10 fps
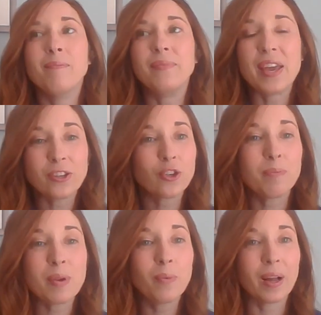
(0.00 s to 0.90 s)
They should
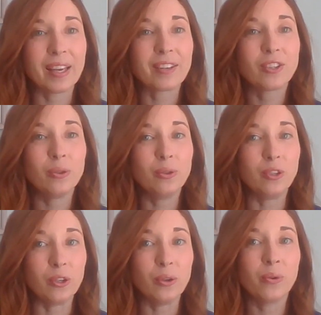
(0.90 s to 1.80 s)
be willing to
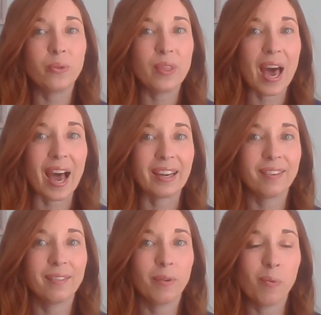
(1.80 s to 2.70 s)
do that
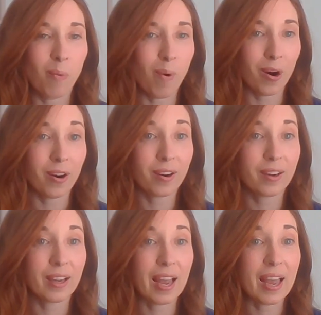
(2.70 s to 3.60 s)
work.
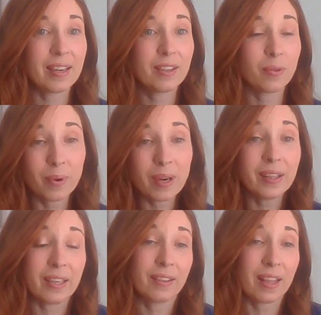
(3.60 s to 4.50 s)
And
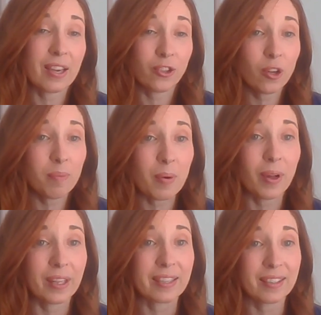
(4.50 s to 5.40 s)
really, they should be
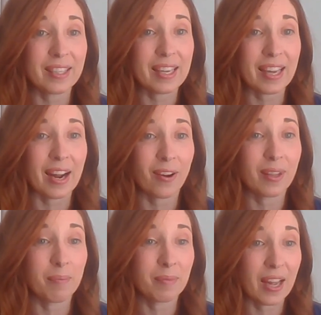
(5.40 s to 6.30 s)
willing to seek it
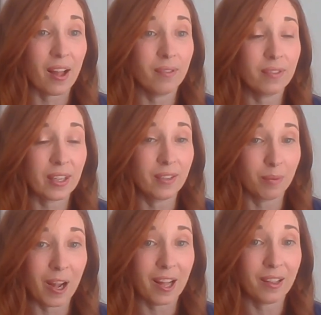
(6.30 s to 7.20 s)
out themselves
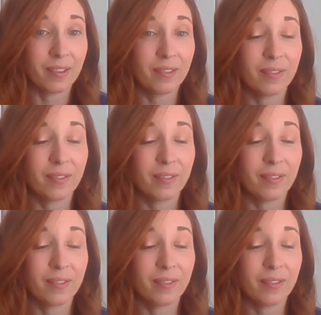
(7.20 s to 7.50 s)
as well.